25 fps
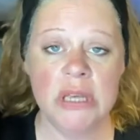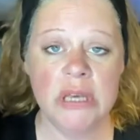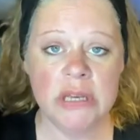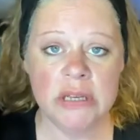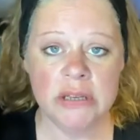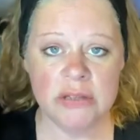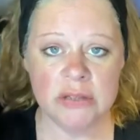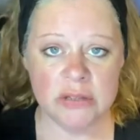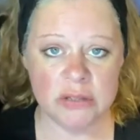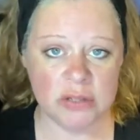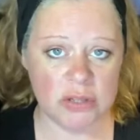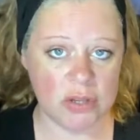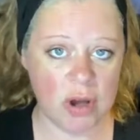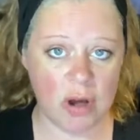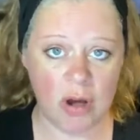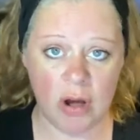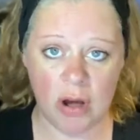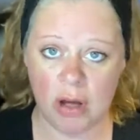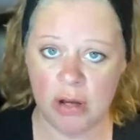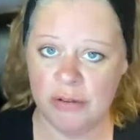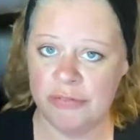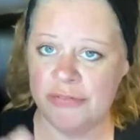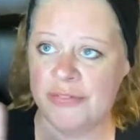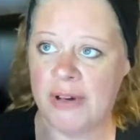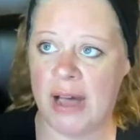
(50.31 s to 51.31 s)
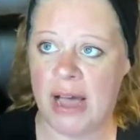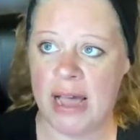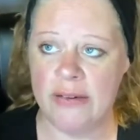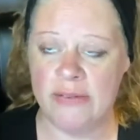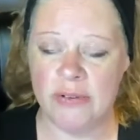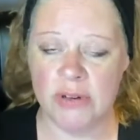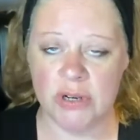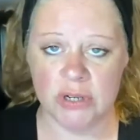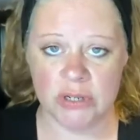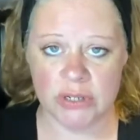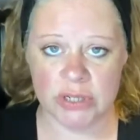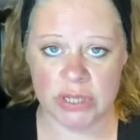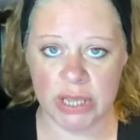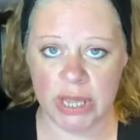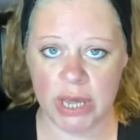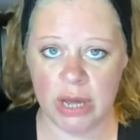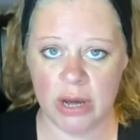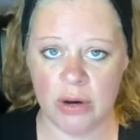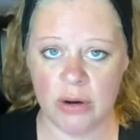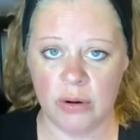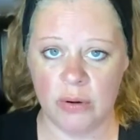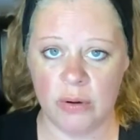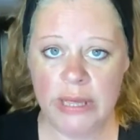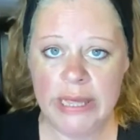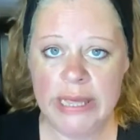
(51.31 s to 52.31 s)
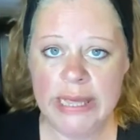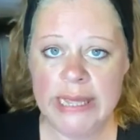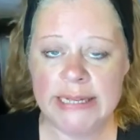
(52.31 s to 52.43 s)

saw 5 years ago